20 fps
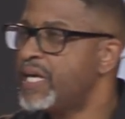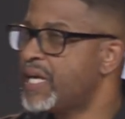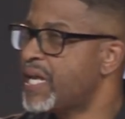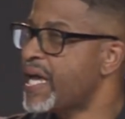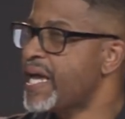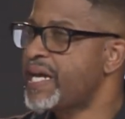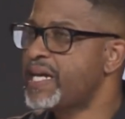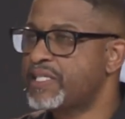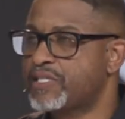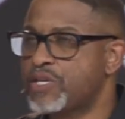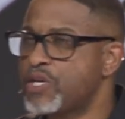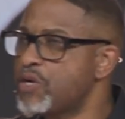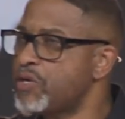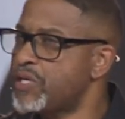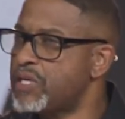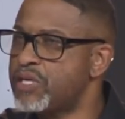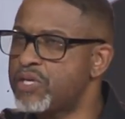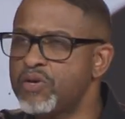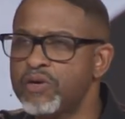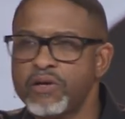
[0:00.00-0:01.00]
Ladies, you,
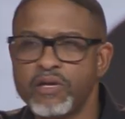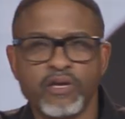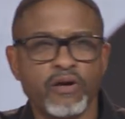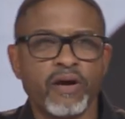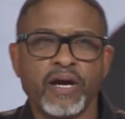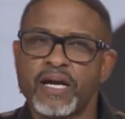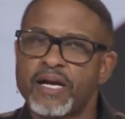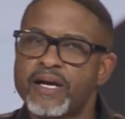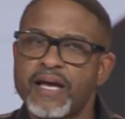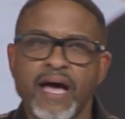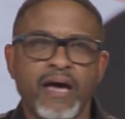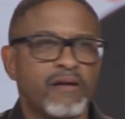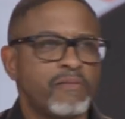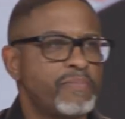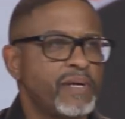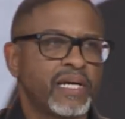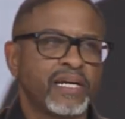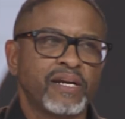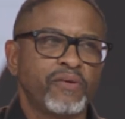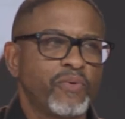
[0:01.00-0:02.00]
you, you're in
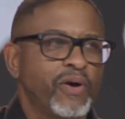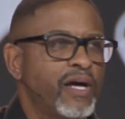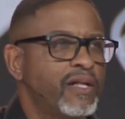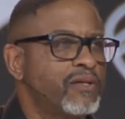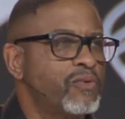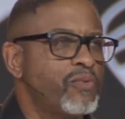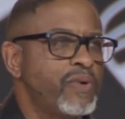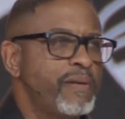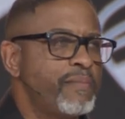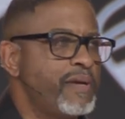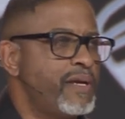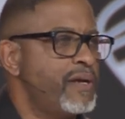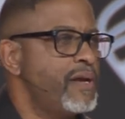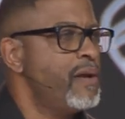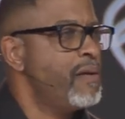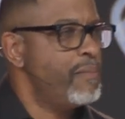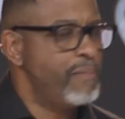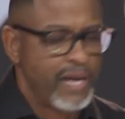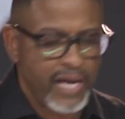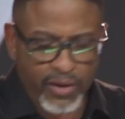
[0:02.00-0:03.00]
accountability with other women.
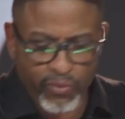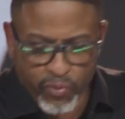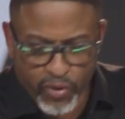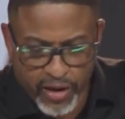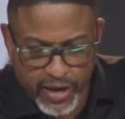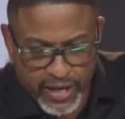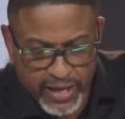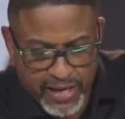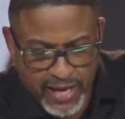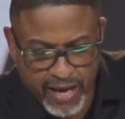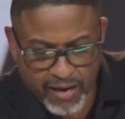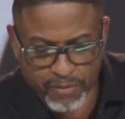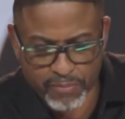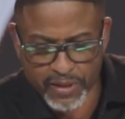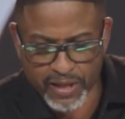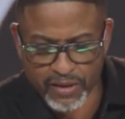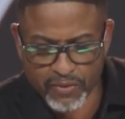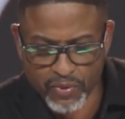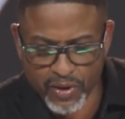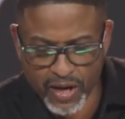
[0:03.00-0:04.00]
Men, we're in
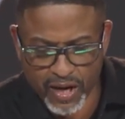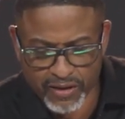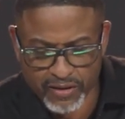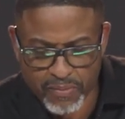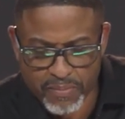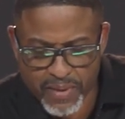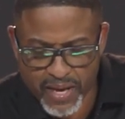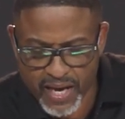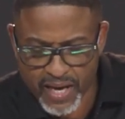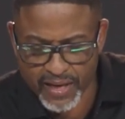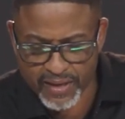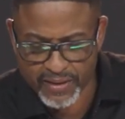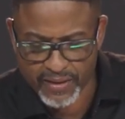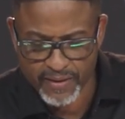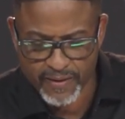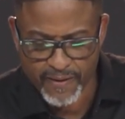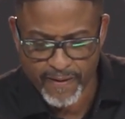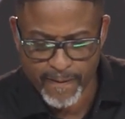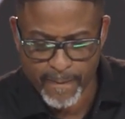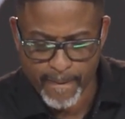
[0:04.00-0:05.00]
accountability with other men.
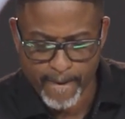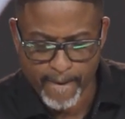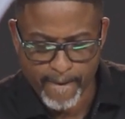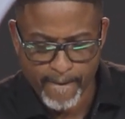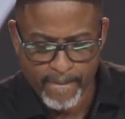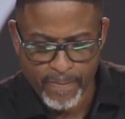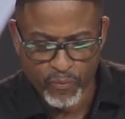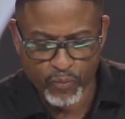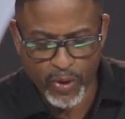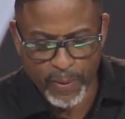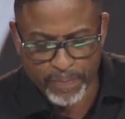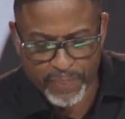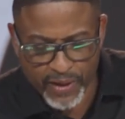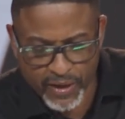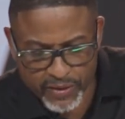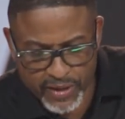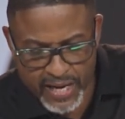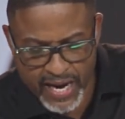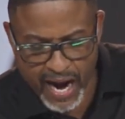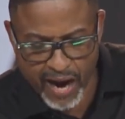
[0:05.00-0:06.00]
We're
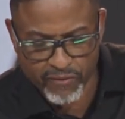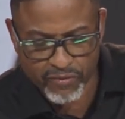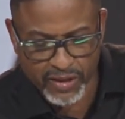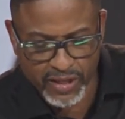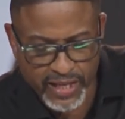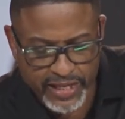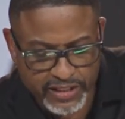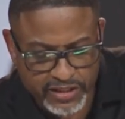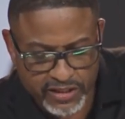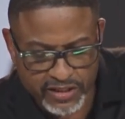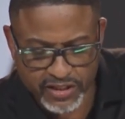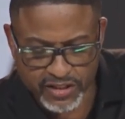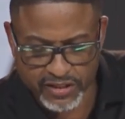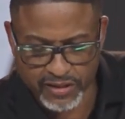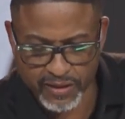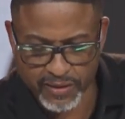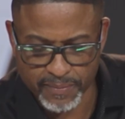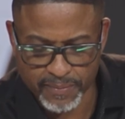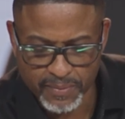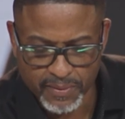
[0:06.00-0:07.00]
building our
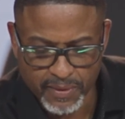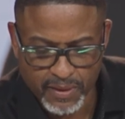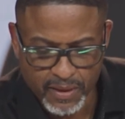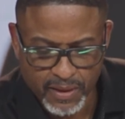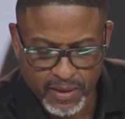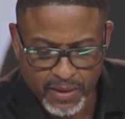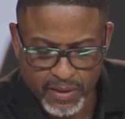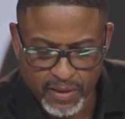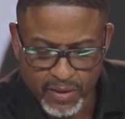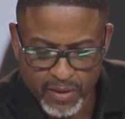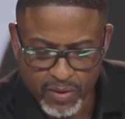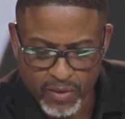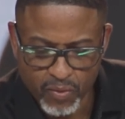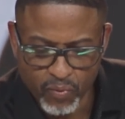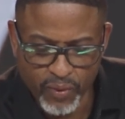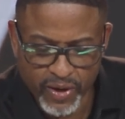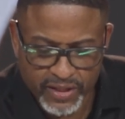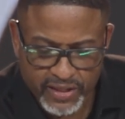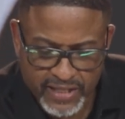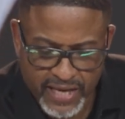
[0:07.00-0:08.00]
relationship
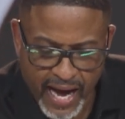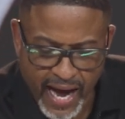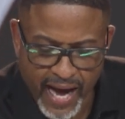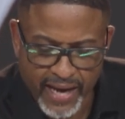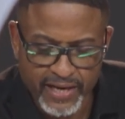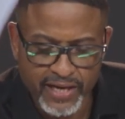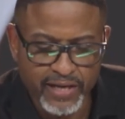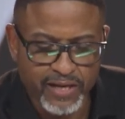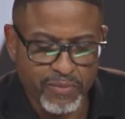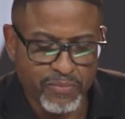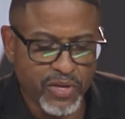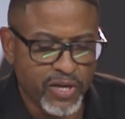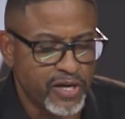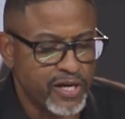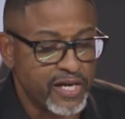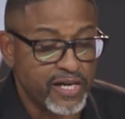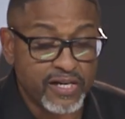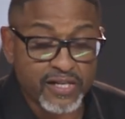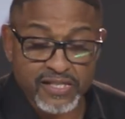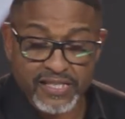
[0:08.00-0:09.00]
with God and
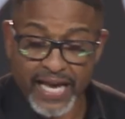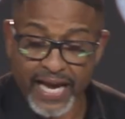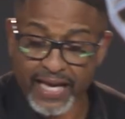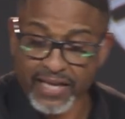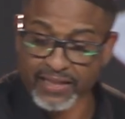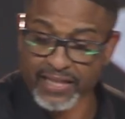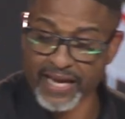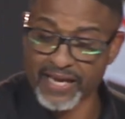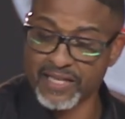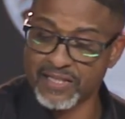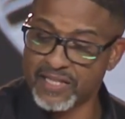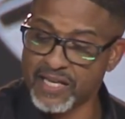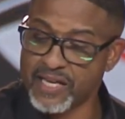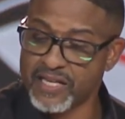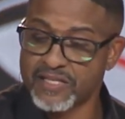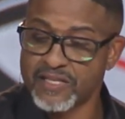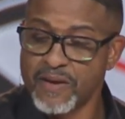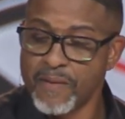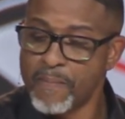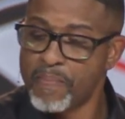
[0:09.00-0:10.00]
community. The second thing is
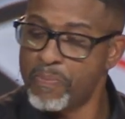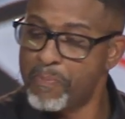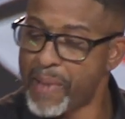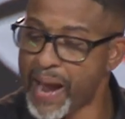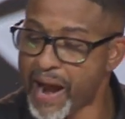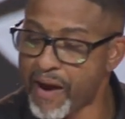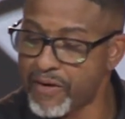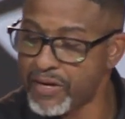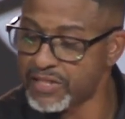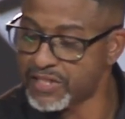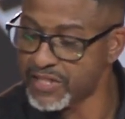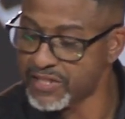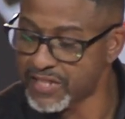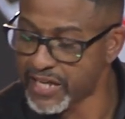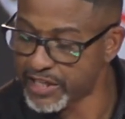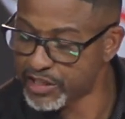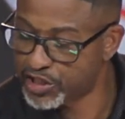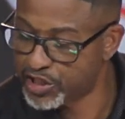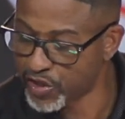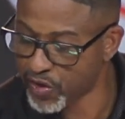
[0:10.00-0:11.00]
this marriage is
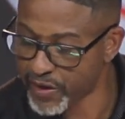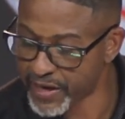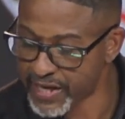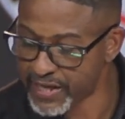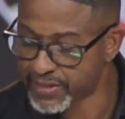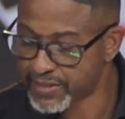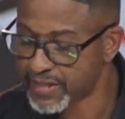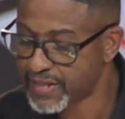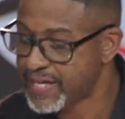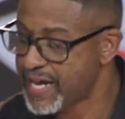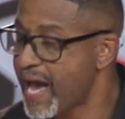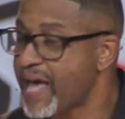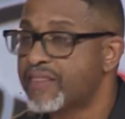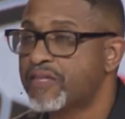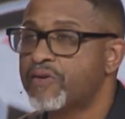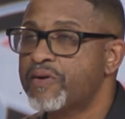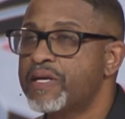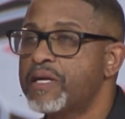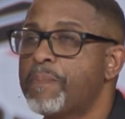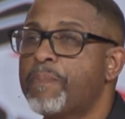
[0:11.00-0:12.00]
a joining
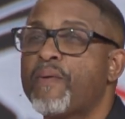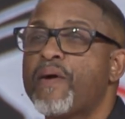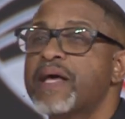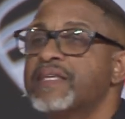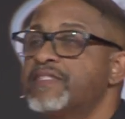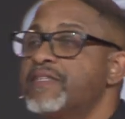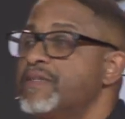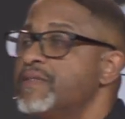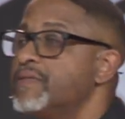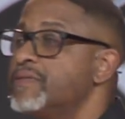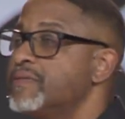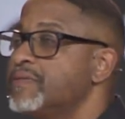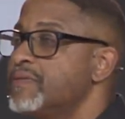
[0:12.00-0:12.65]
together in the present.